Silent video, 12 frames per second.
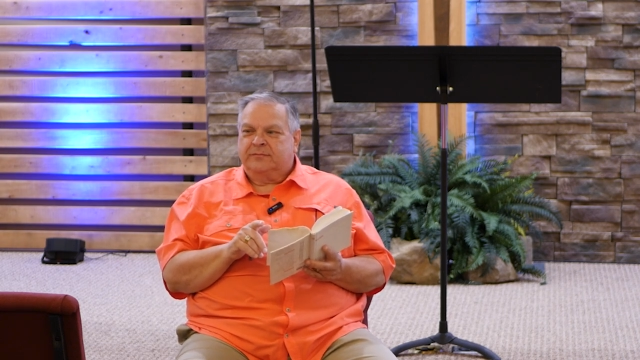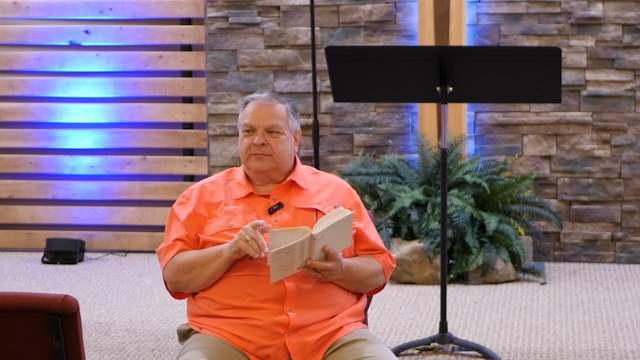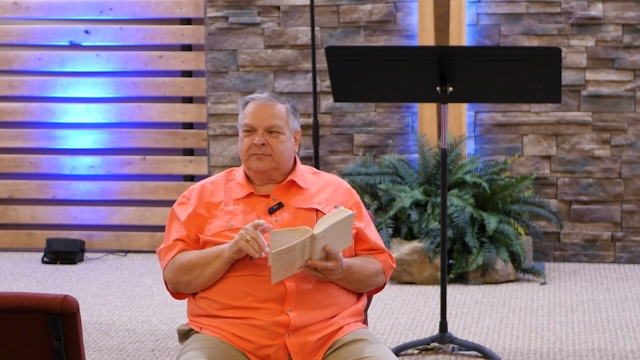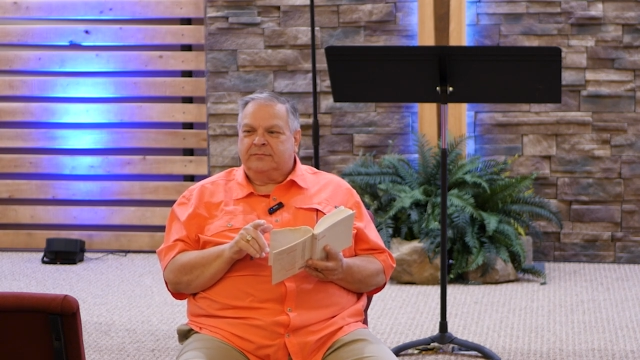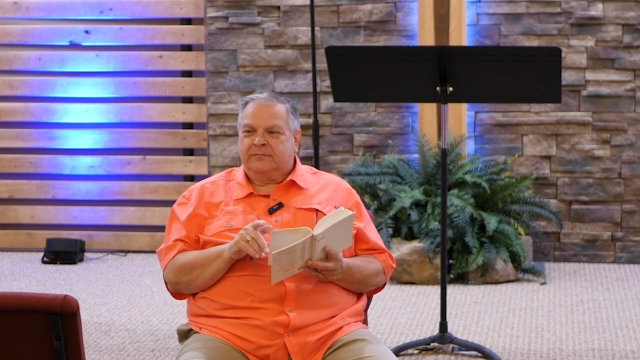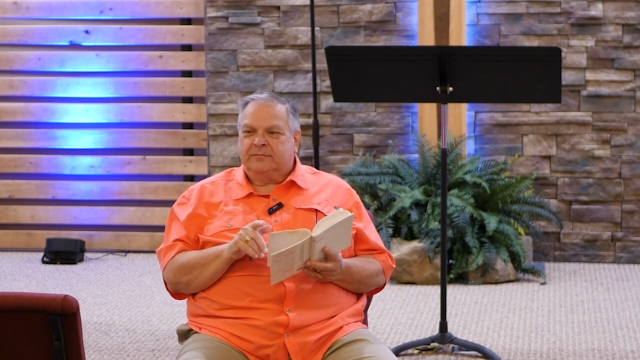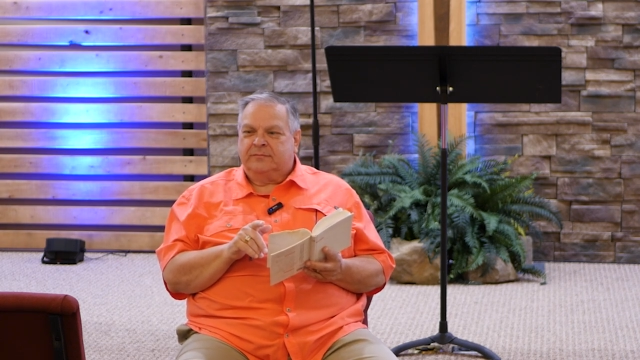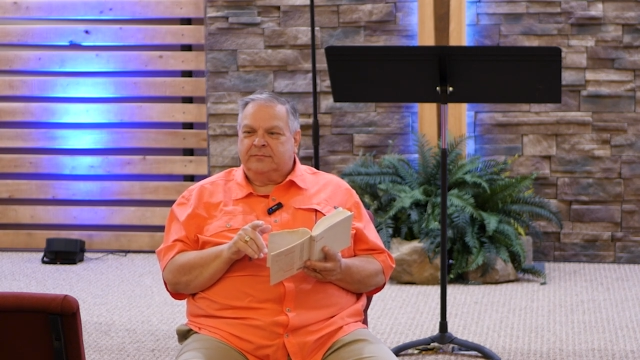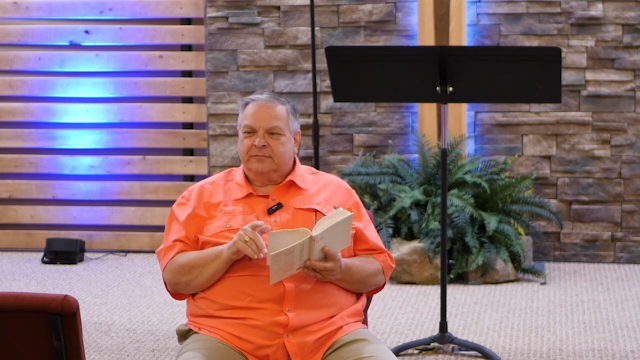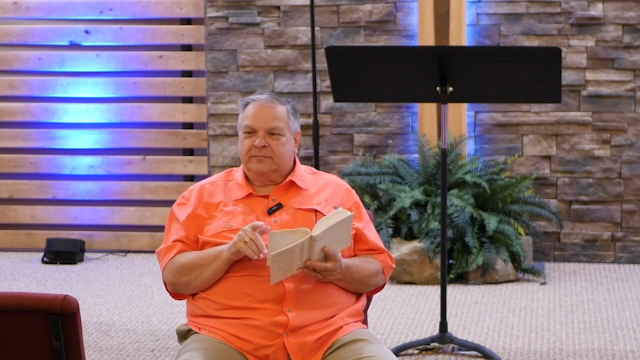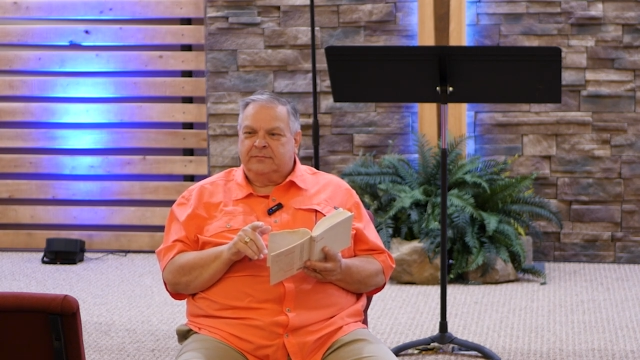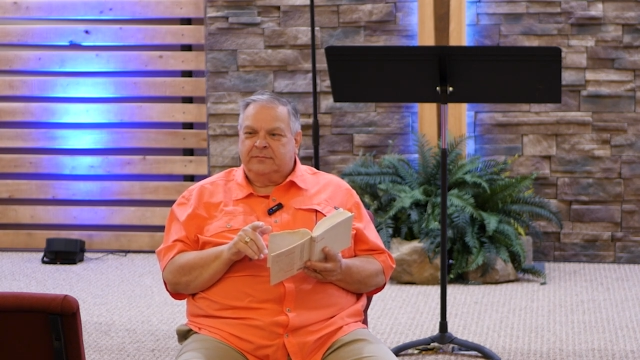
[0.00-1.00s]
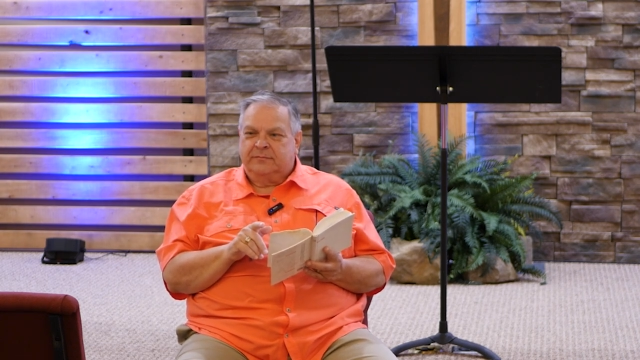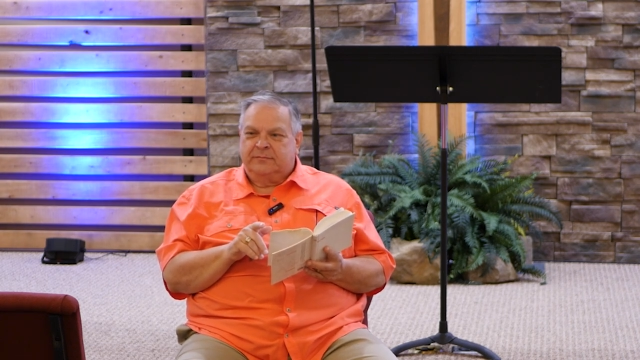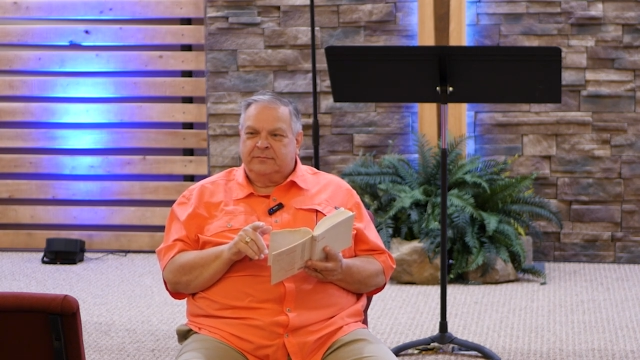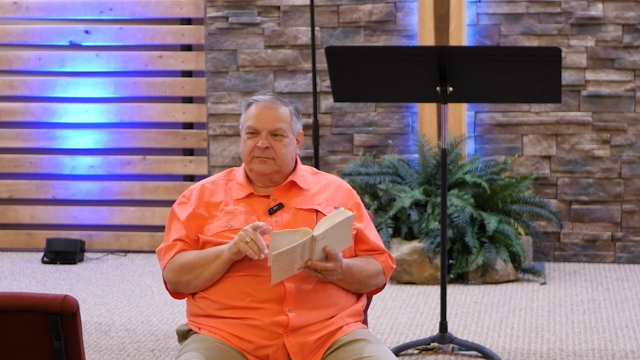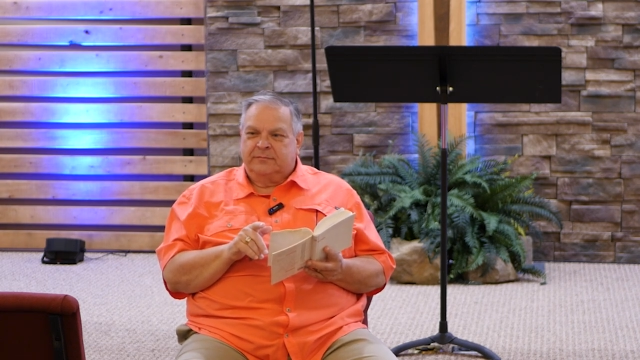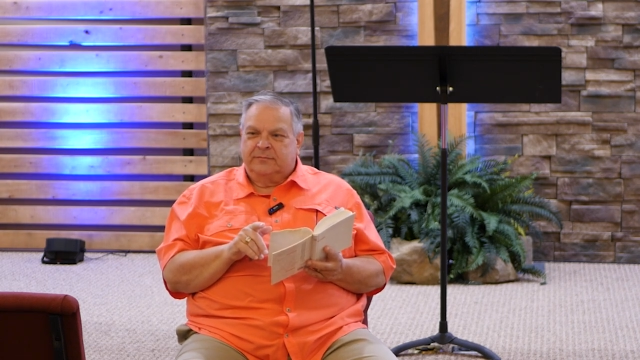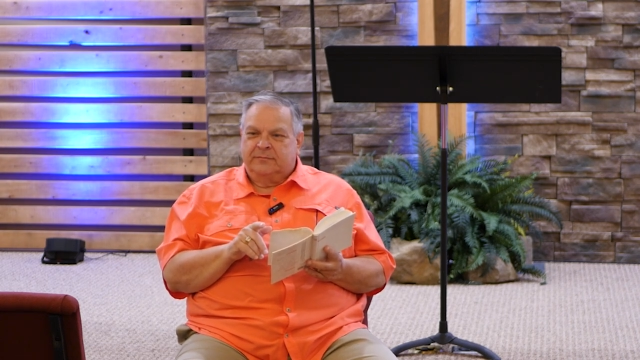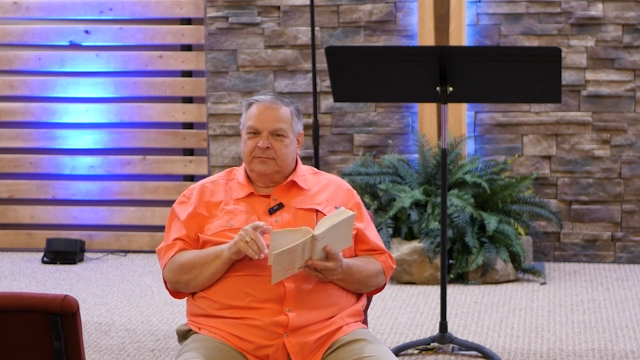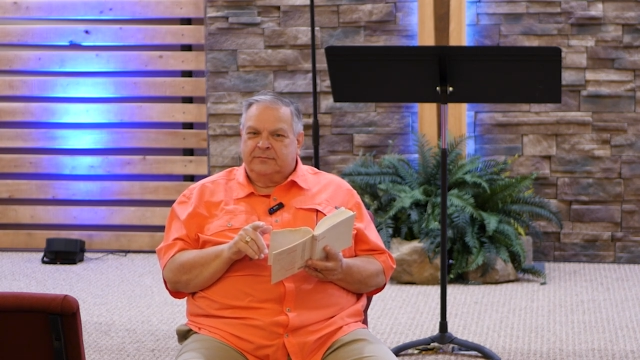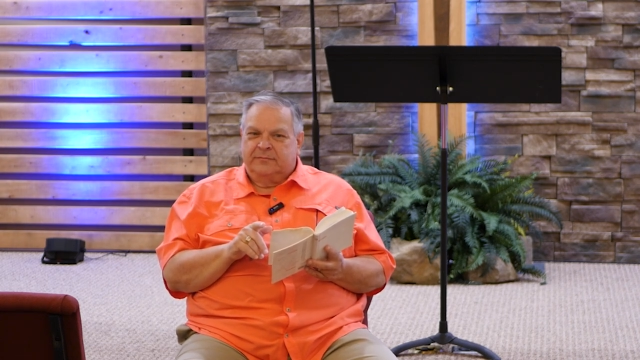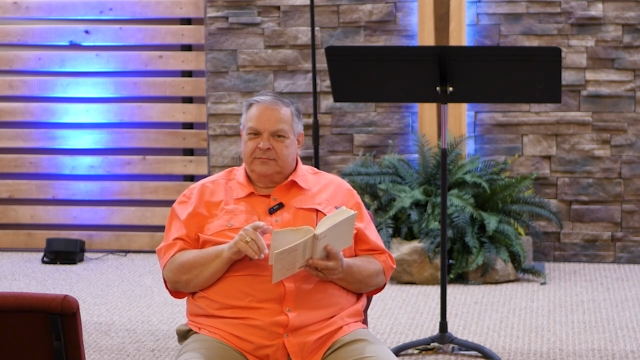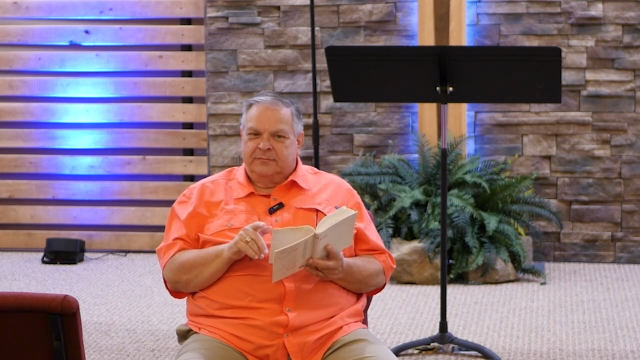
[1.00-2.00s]

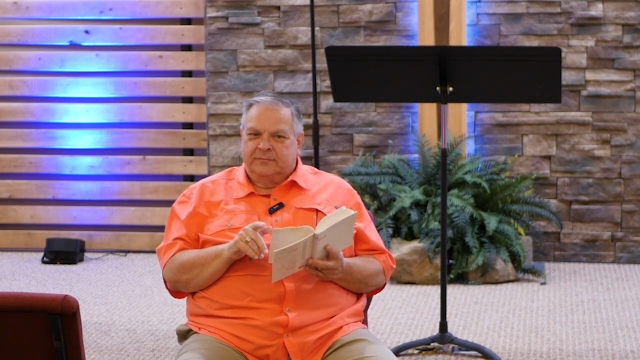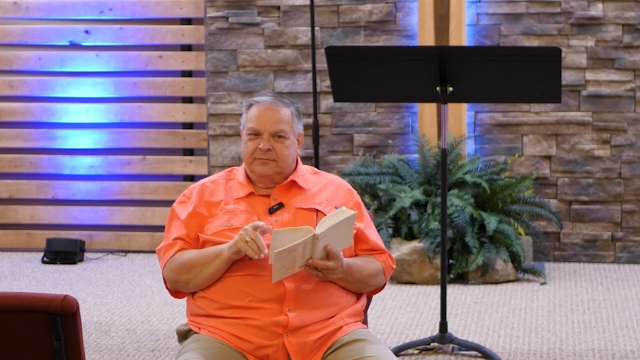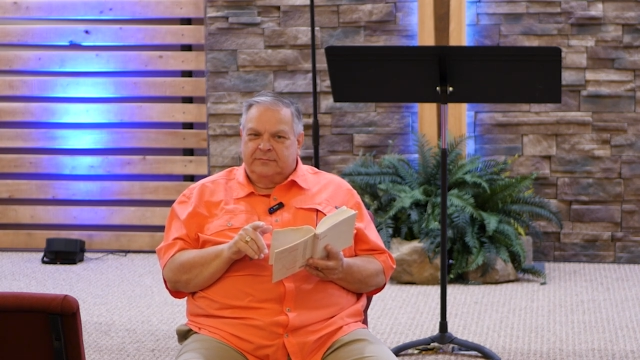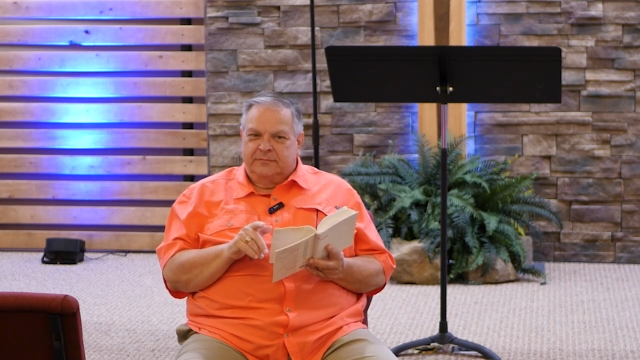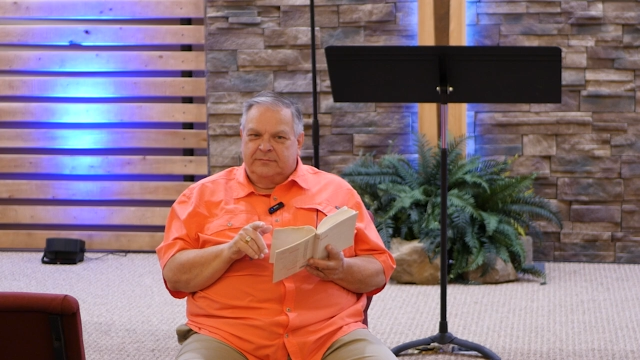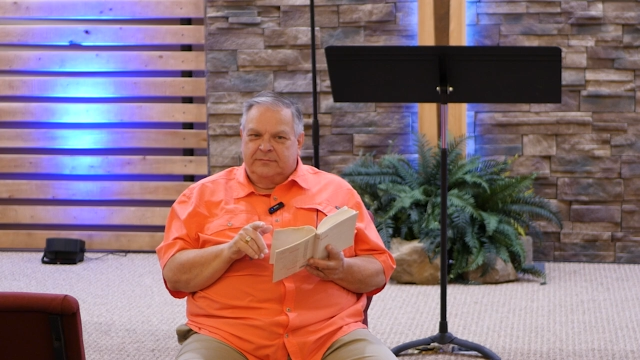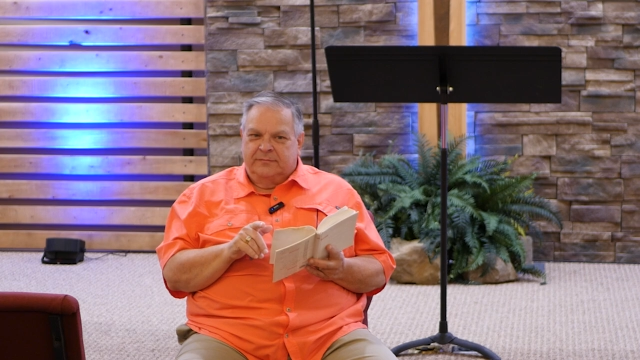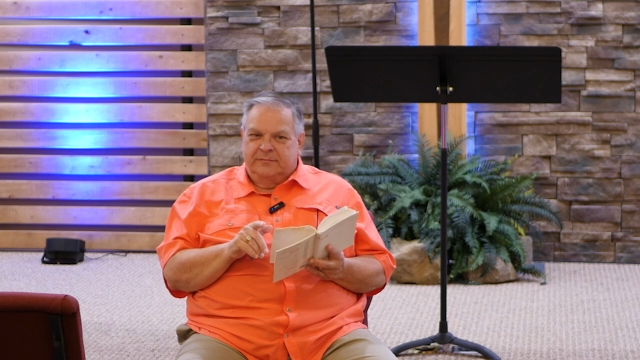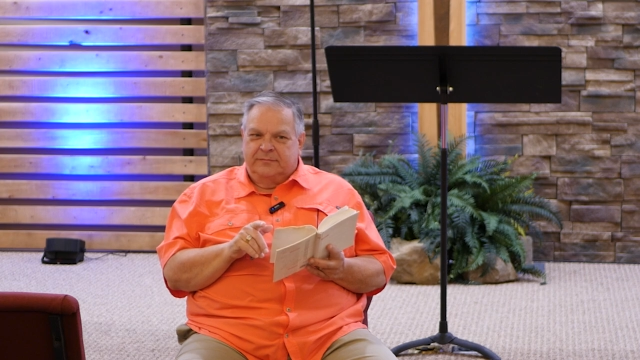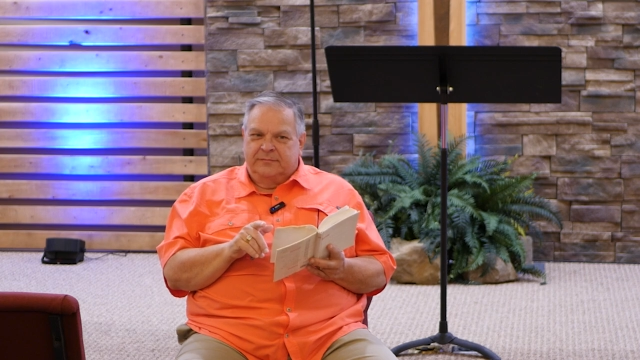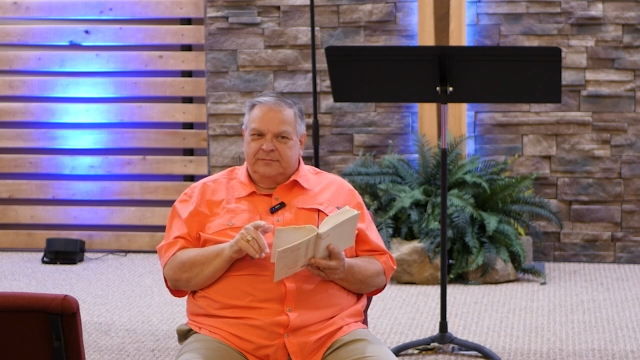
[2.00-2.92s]
No one is speaking in this clip.